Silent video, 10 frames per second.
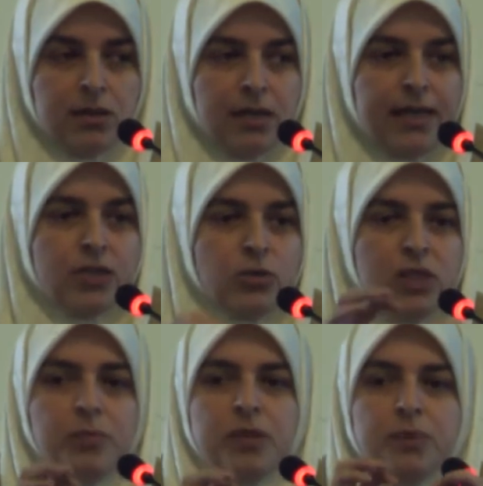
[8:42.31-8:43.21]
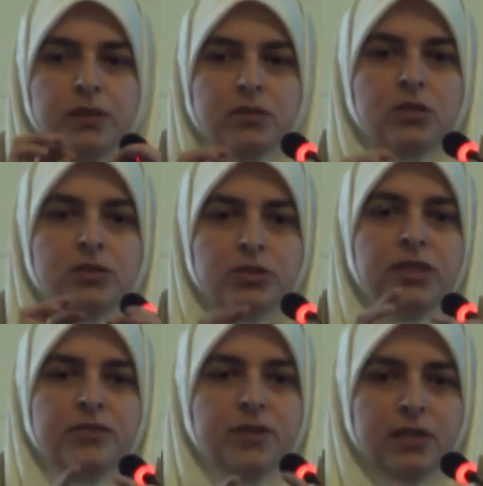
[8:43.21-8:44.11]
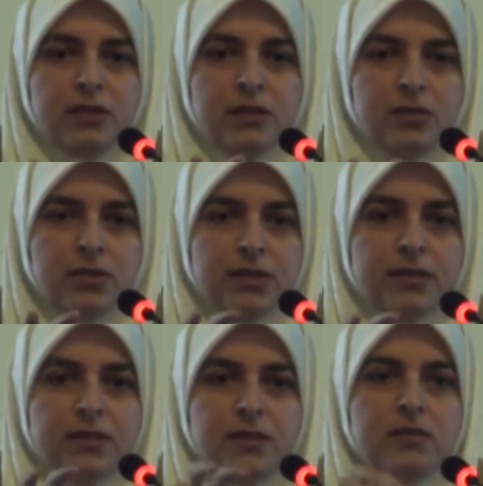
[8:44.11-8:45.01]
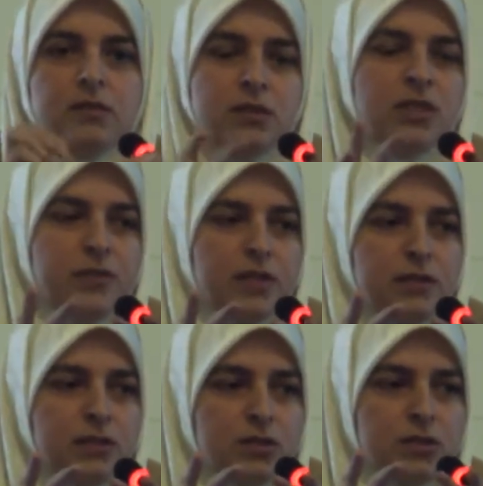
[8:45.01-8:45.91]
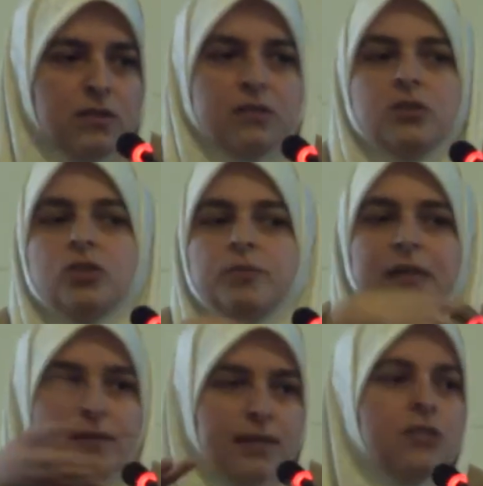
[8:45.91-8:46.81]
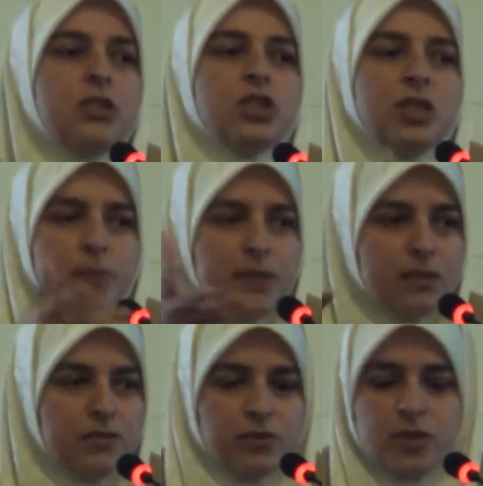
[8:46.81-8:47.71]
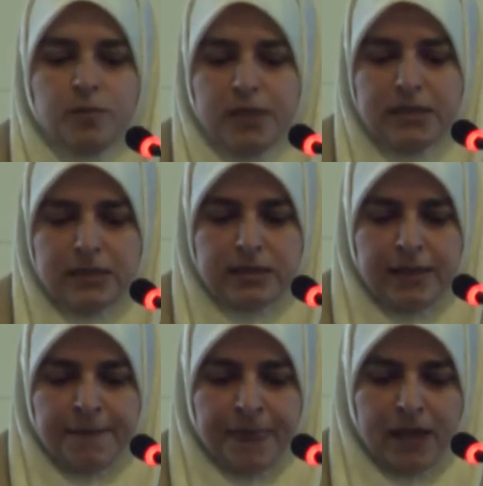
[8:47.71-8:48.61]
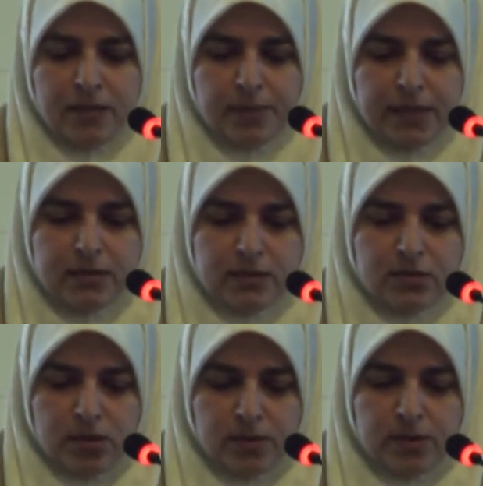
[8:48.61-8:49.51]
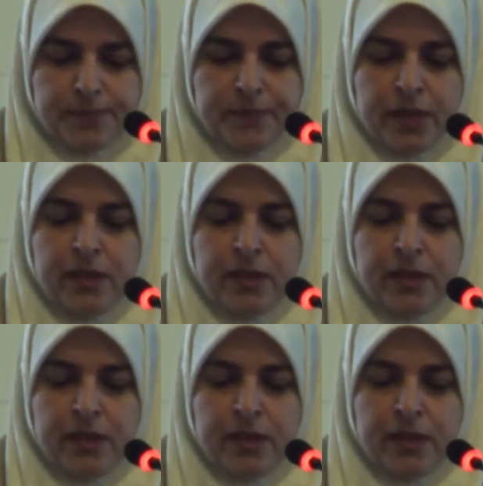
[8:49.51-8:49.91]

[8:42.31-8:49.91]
Actually, people start redefining their existence, redefining their citizenship, and then reshaping the different spaces and places around them.